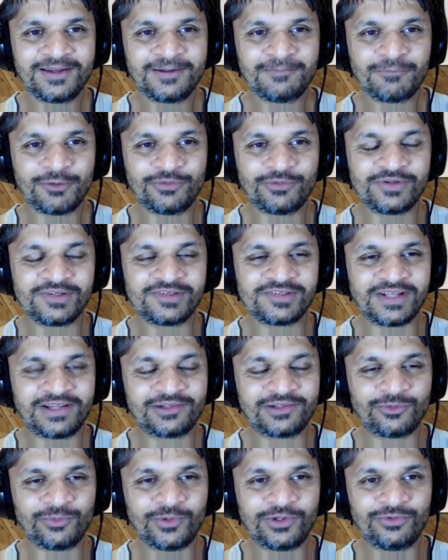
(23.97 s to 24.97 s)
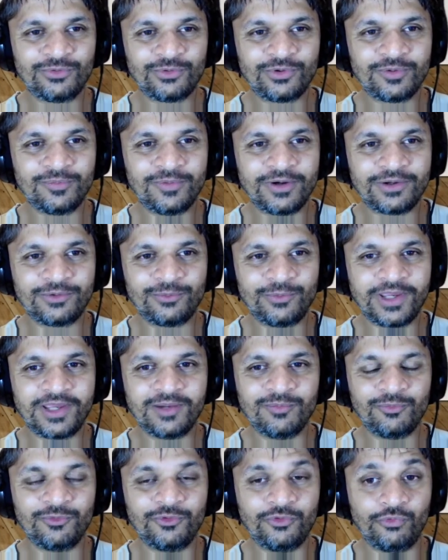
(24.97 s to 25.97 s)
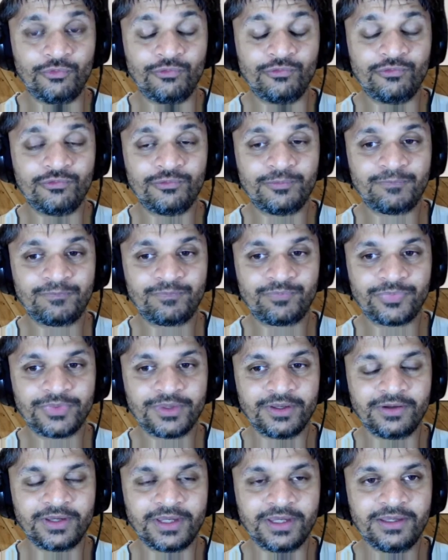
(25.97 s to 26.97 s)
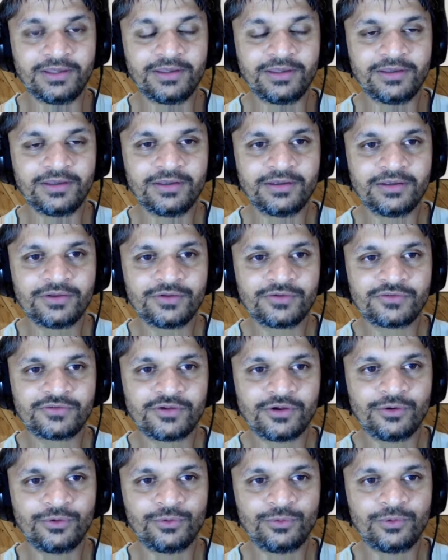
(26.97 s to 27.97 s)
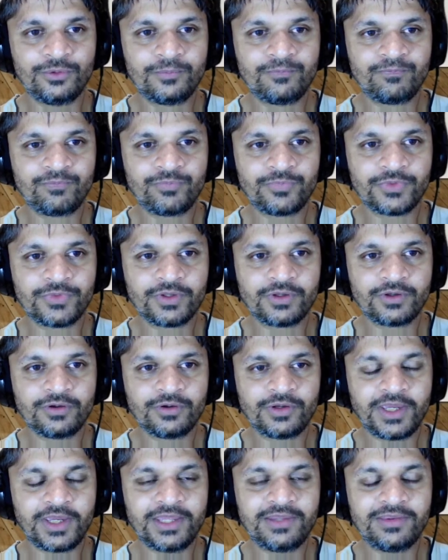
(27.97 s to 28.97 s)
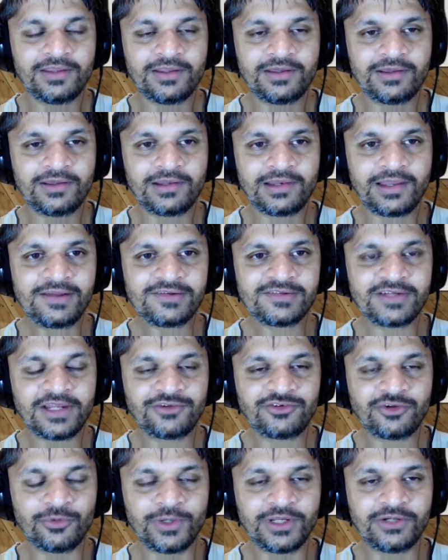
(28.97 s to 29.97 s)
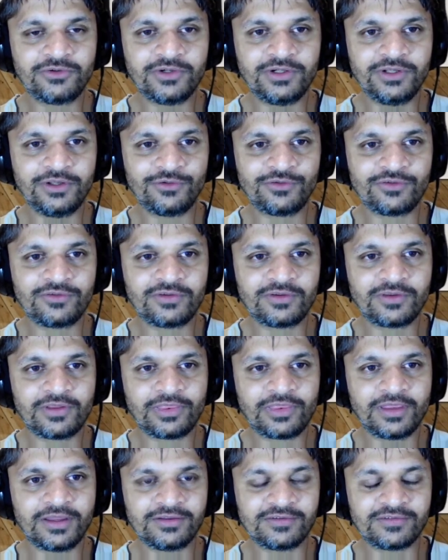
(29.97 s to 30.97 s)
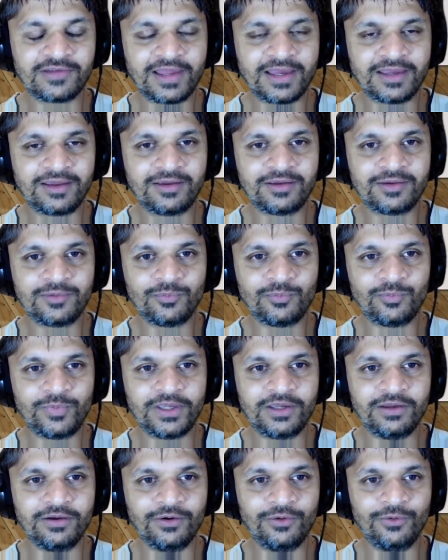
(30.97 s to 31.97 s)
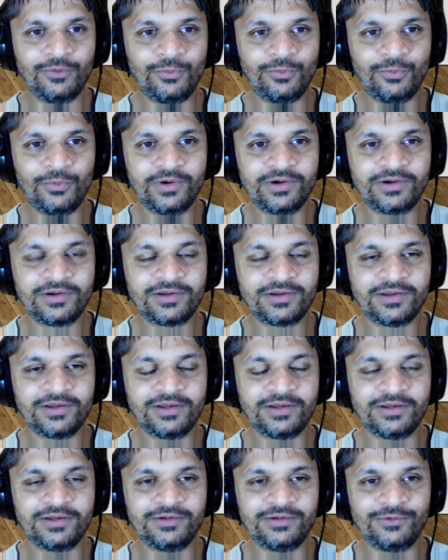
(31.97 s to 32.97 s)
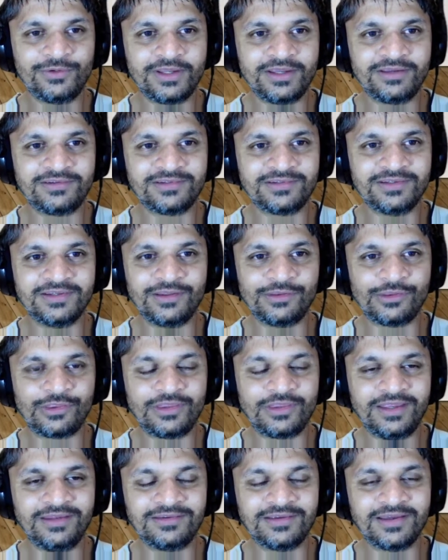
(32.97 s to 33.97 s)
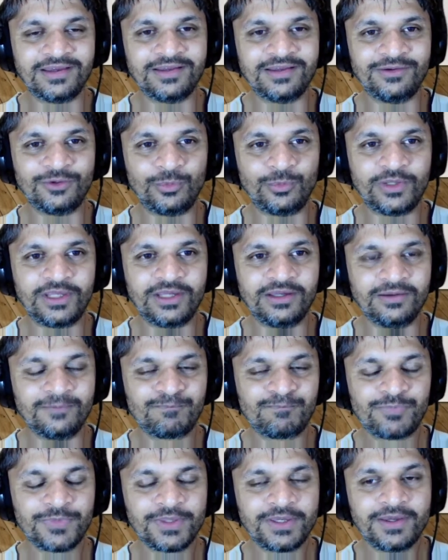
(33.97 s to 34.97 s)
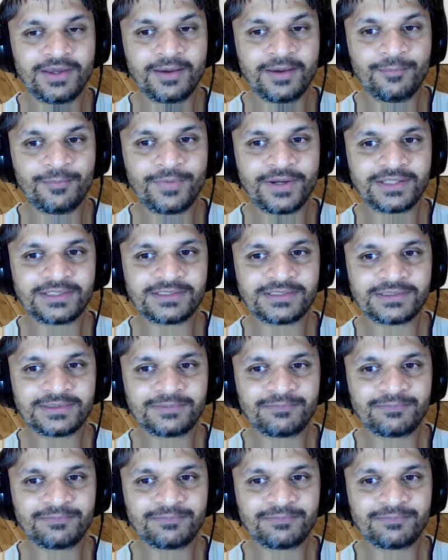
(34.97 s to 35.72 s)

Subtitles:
result we talk about, we can prove. Okay, so in the last lecture, we introduced things like big O notation and theta and omega, but